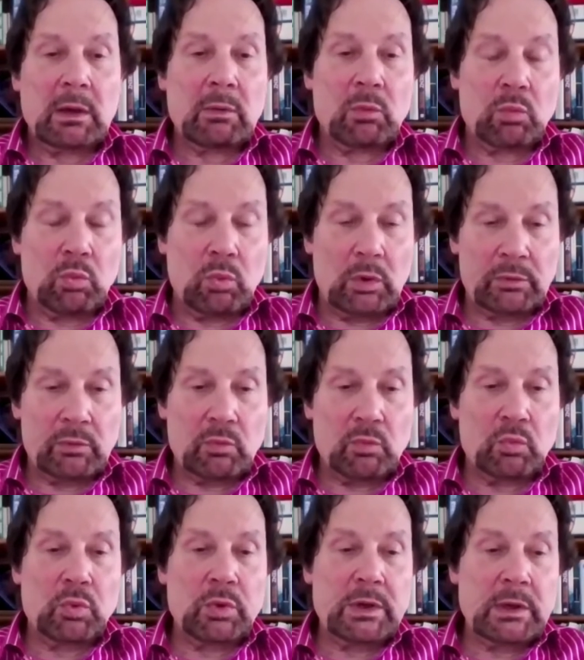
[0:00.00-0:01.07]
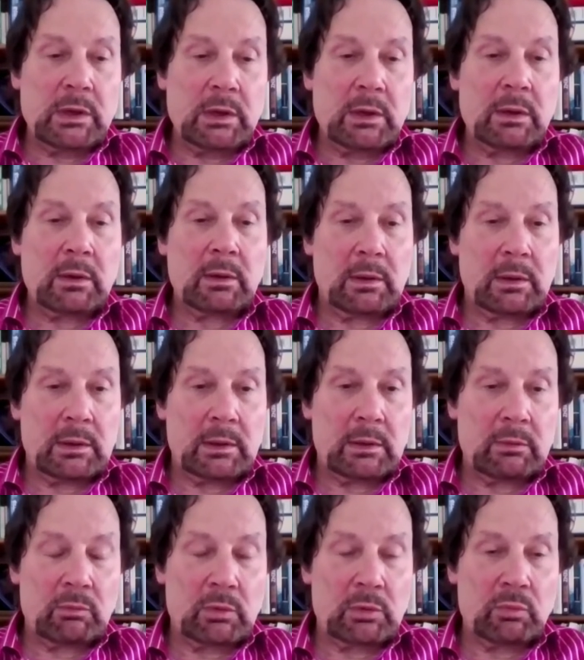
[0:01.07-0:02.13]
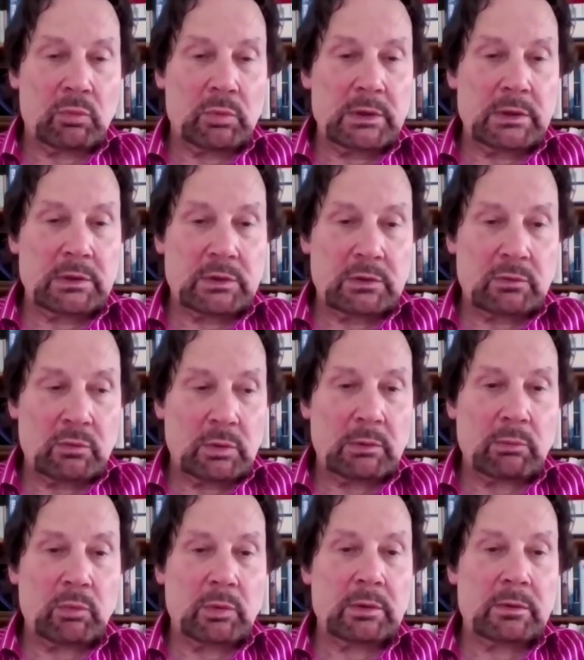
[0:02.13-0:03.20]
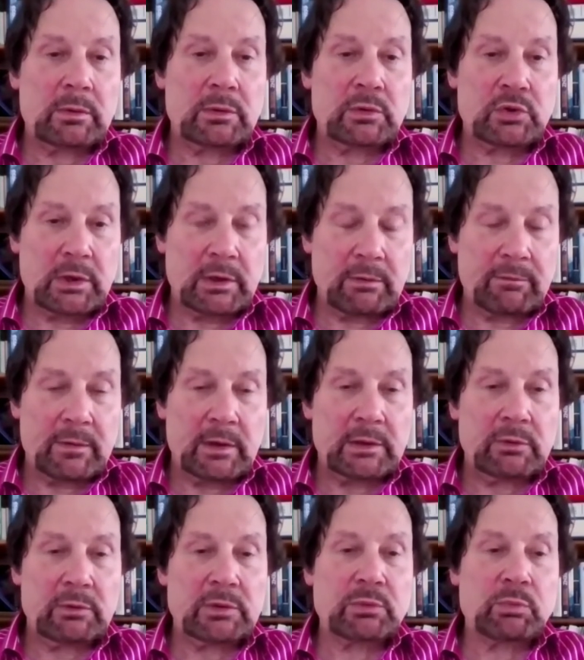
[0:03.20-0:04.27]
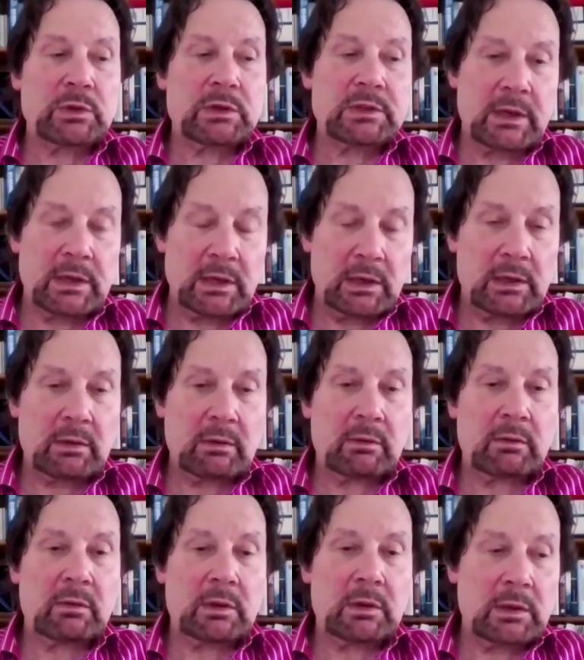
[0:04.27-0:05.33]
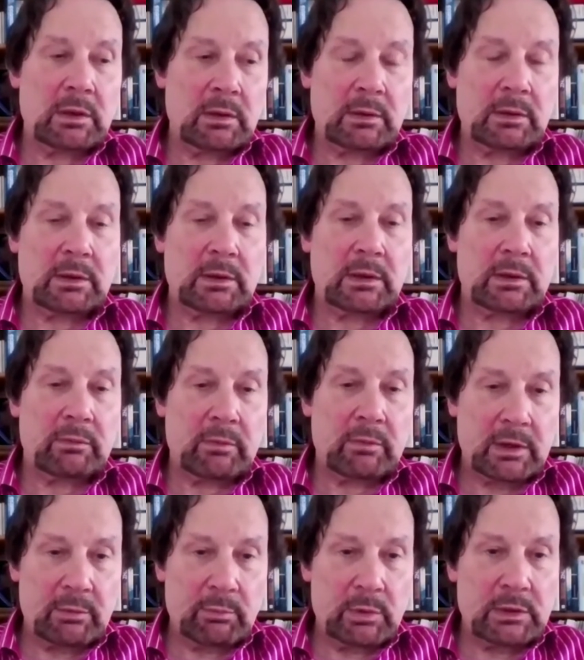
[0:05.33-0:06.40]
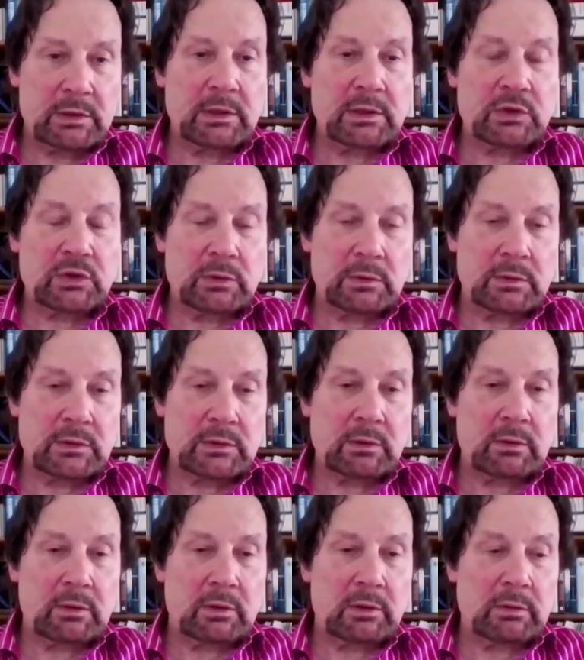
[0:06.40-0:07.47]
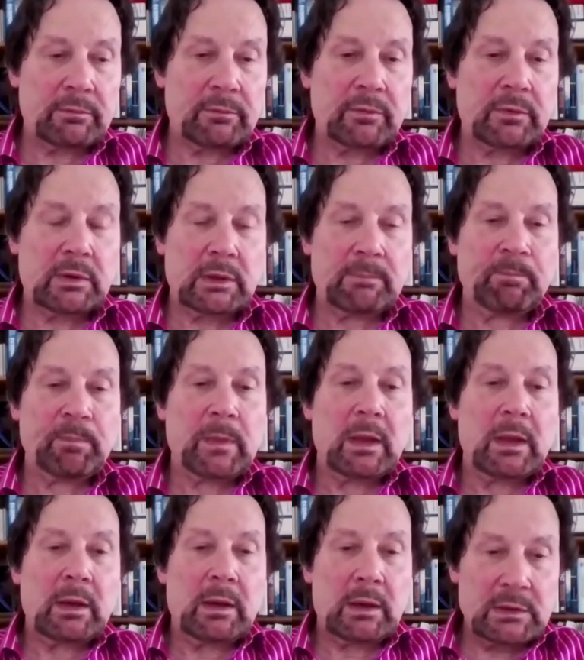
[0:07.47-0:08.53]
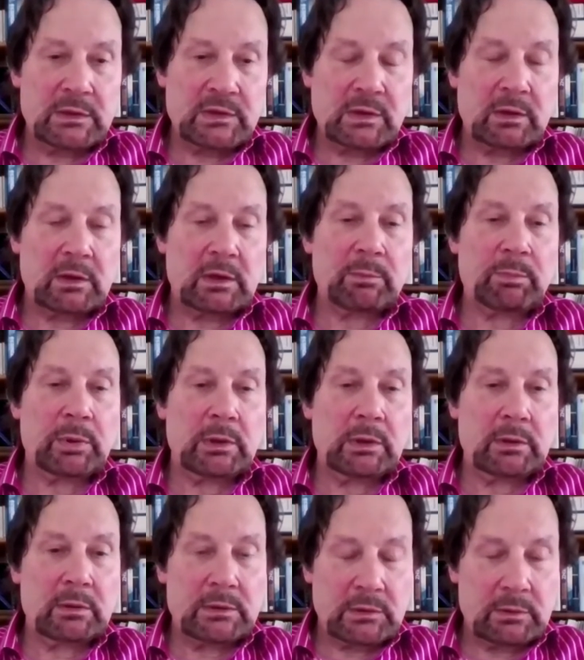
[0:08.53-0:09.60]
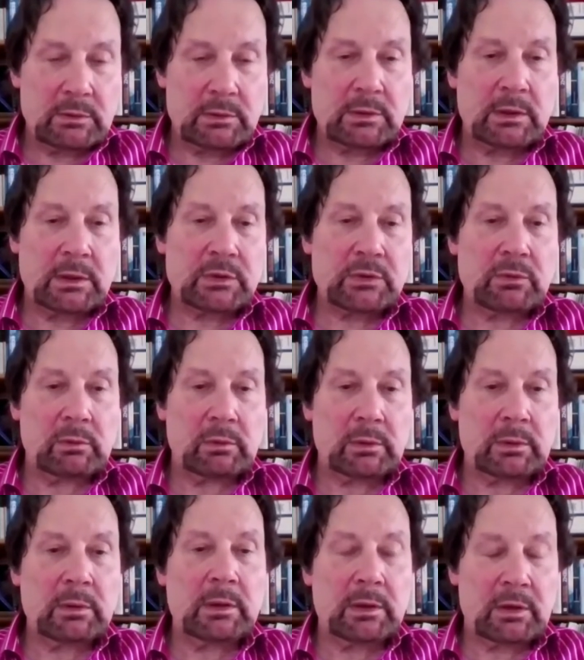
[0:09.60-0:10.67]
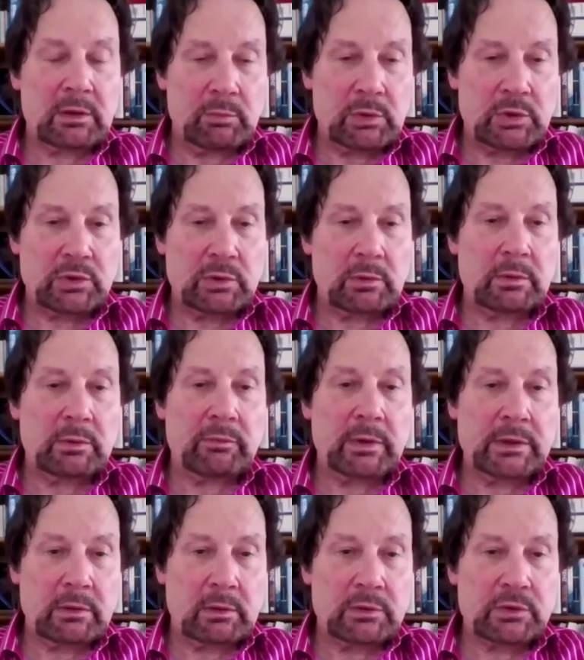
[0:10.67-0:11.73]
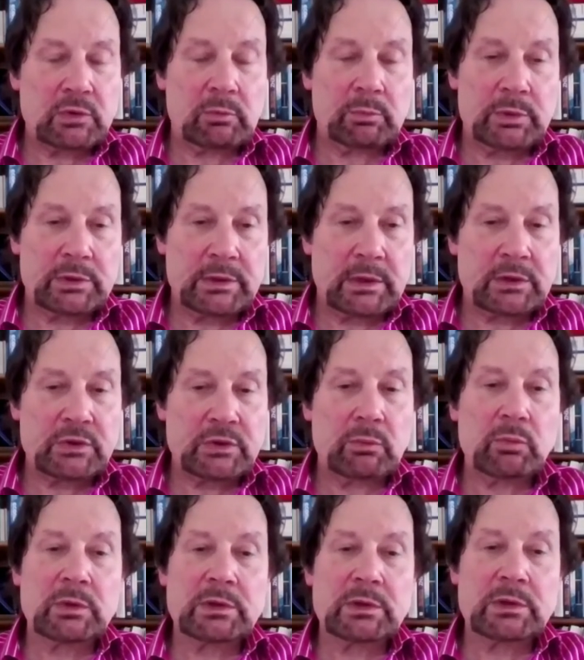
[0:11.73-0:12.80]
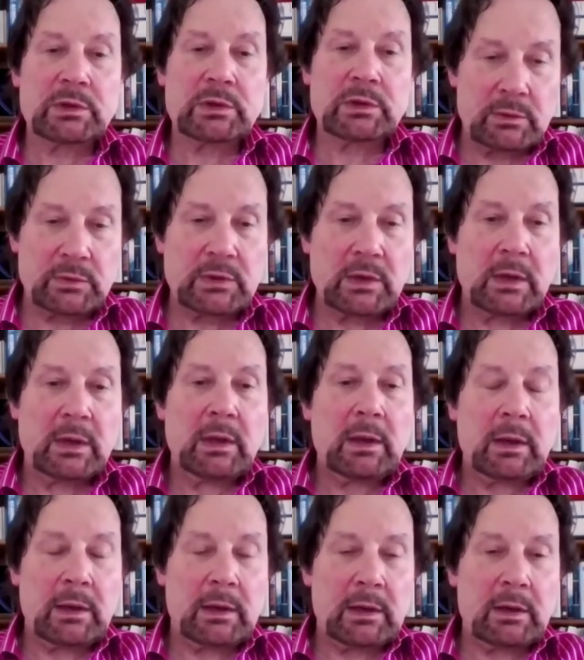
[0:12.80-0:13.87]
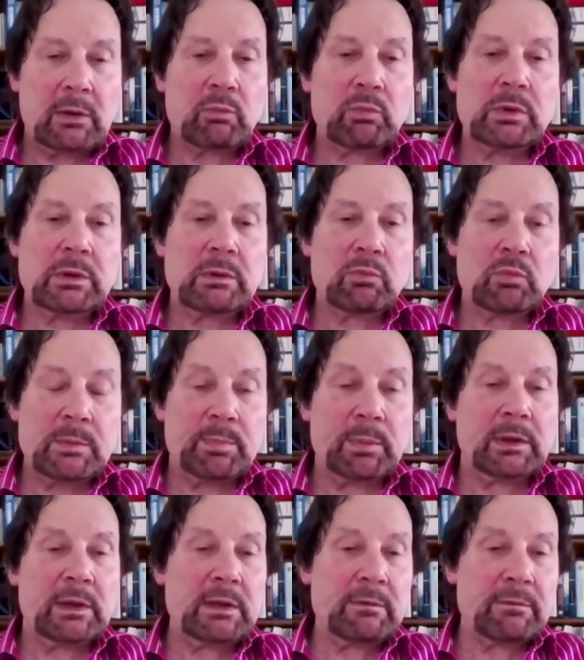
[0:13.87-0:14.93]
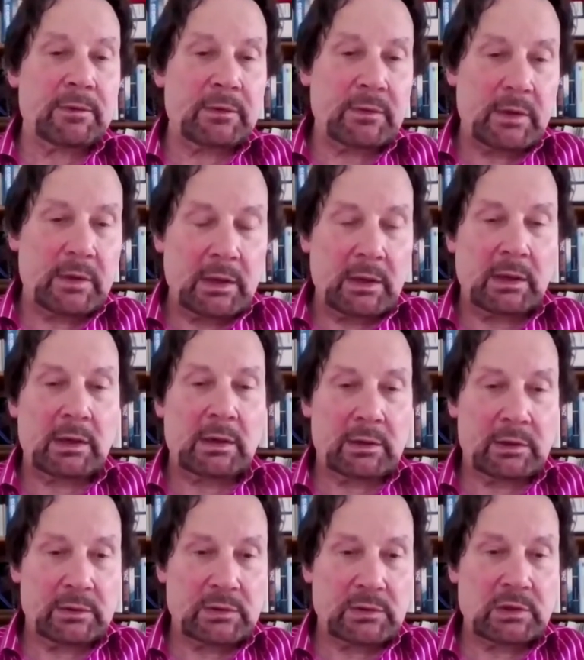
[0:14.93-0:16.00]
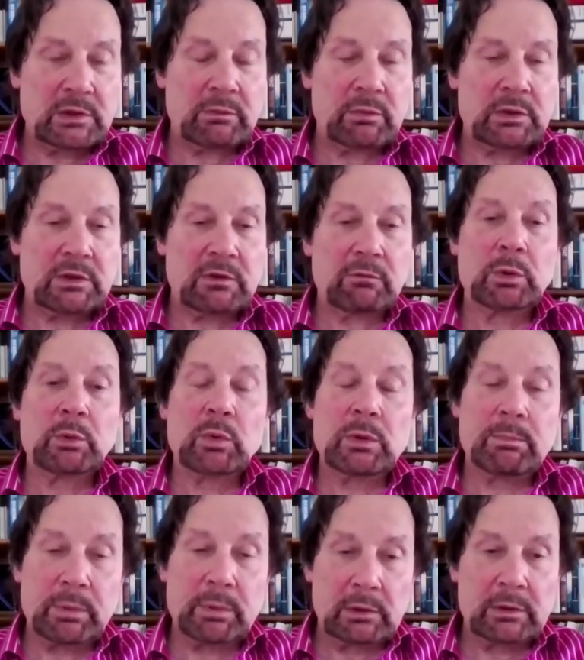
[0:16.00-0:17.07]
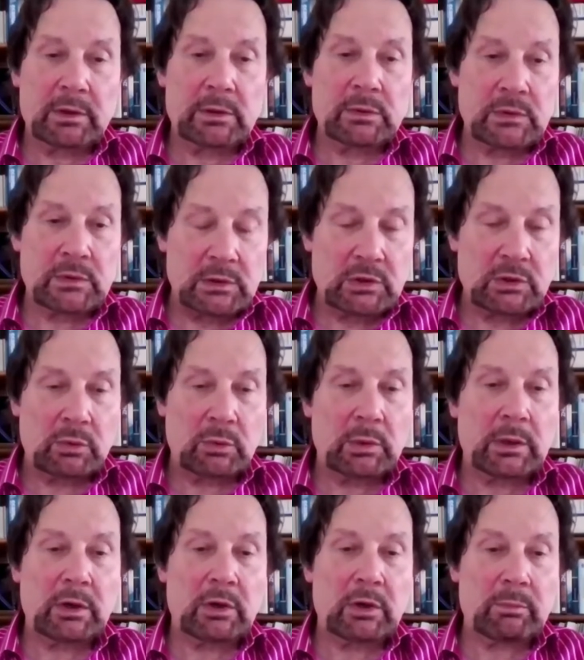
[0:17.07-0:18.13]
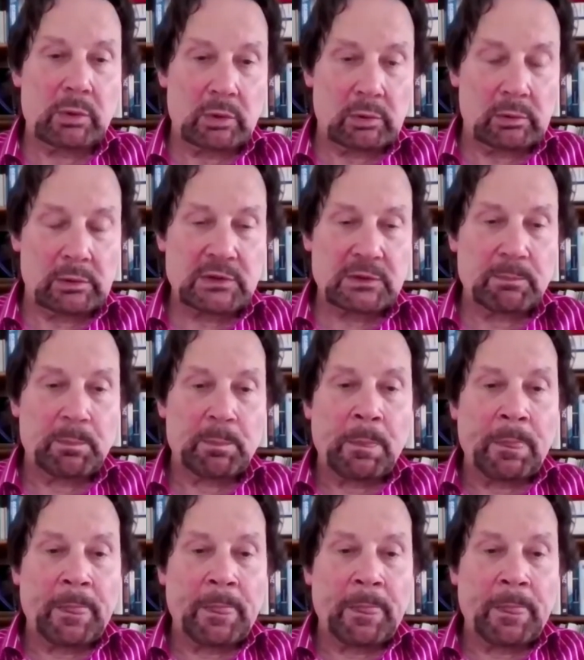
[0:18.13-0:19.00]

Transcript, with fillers: What we uh, what we do with the J values, we take the uh, recommendations of the ICRP, this International uh, Commission on Radiological Protection, we take those. Uh, we, we believe that they are conservative, but we build those into our models.